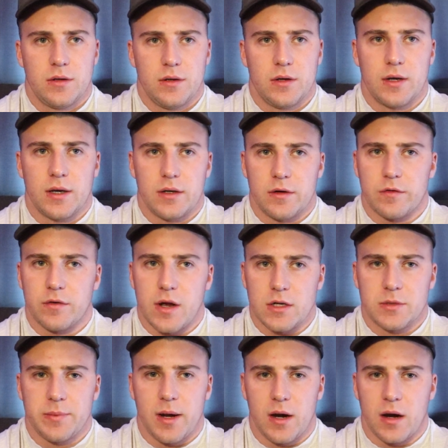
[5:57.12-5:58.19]
You're getting a
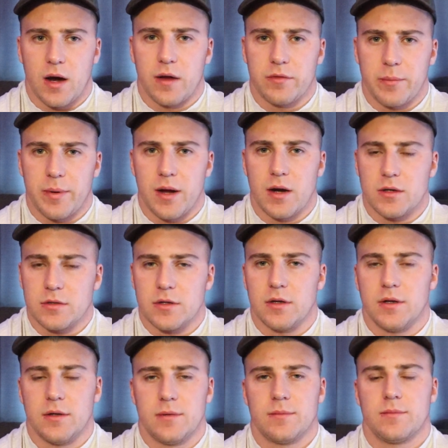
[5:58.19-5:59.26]
fresh pear off the pear
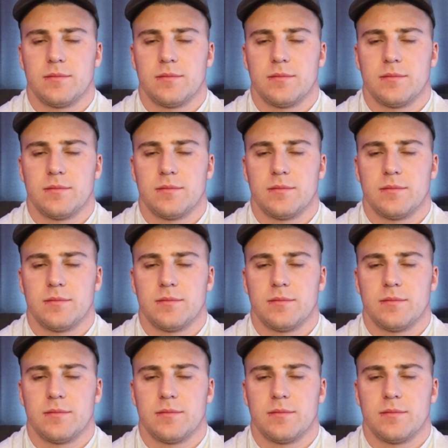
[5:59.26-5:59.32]
tree.